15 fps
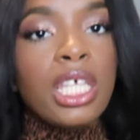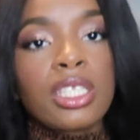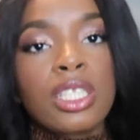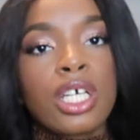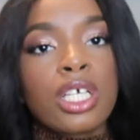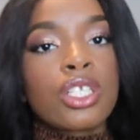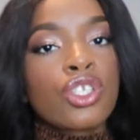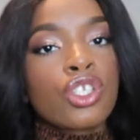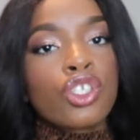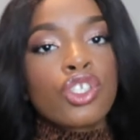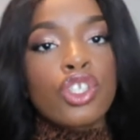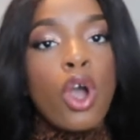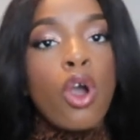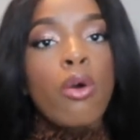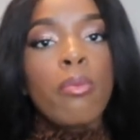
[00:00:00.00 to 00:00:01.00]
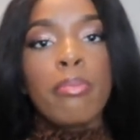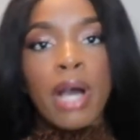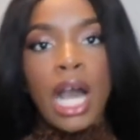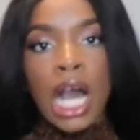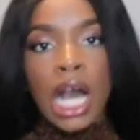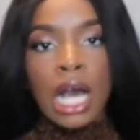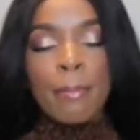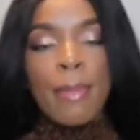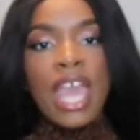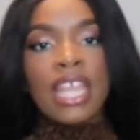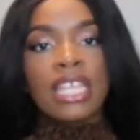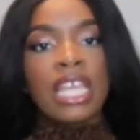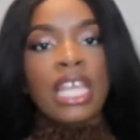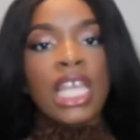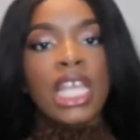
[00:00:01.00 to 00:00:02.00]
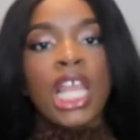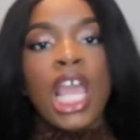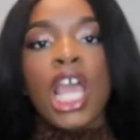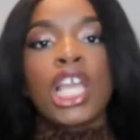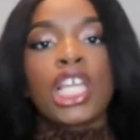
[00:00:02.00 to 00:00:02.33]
it looks so bomb. And then